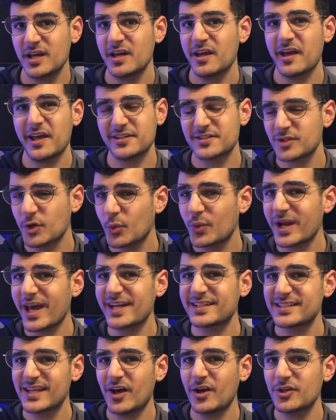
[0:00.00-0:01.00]
And so when I
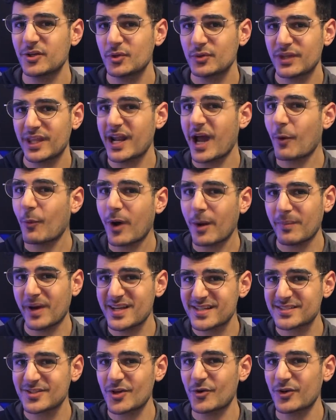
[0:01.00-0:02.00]
tell you that I want my
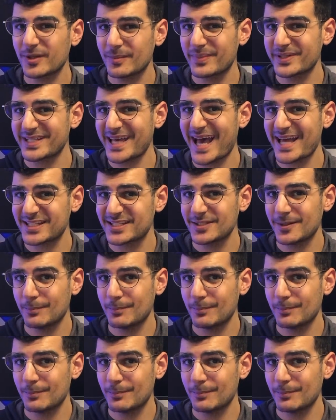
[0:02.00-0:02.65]
sodium potassium